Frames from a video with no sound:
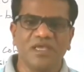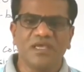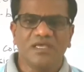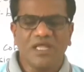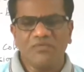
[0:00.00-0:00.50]

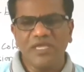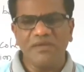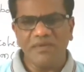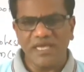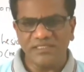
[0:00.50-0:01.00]
Can we
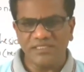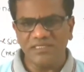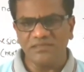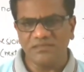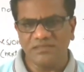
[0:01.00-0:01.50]

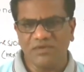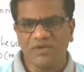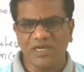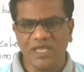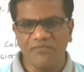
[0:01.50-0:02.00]
imagine
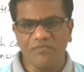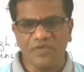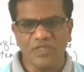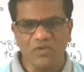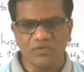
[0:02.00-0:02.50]
our life
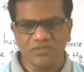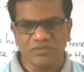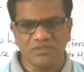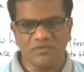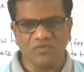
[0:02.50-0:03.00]

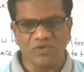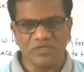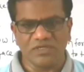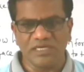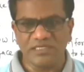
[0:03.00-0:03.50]
without
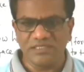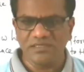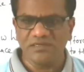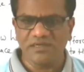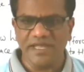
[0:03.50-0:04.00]
water a
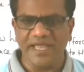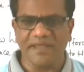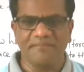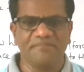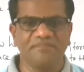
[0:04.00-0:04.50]
single
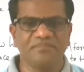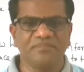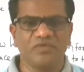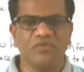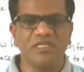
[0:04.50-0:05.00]
day?
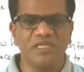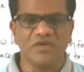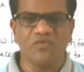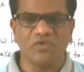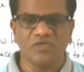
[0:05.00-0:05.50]
We
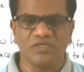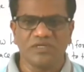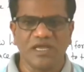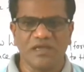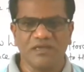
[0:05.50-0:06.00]
need
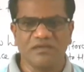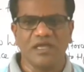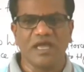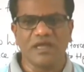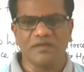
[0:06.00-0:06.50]
water
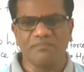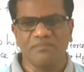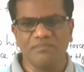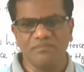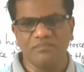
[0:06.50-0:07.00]
at
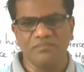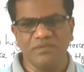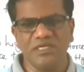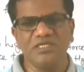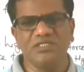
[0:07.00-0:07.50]

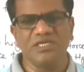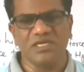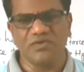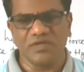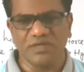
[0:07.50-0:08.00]
each
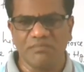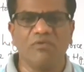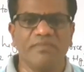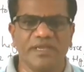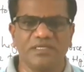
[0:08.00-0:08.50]
and every
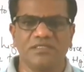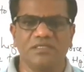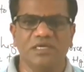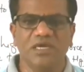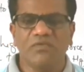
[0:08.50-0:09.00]
moment.
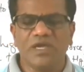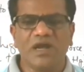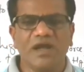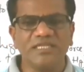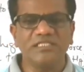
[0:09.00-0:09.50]
We
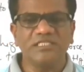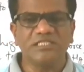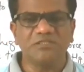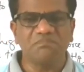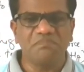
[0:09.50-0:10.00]
can't
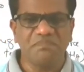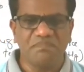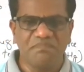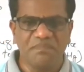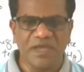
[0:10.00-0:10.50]

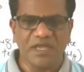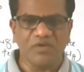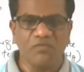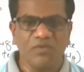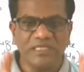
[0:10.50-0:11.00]

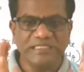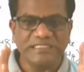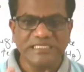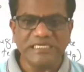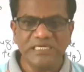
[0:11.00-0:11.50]
spend one
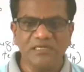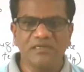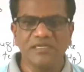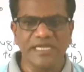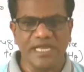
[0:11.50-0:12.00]

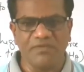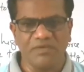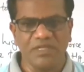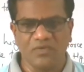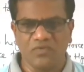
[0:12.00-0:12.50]
single day
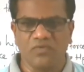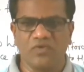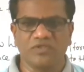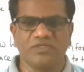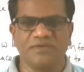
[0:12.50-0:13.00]
without
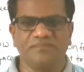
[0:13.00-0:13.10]
water.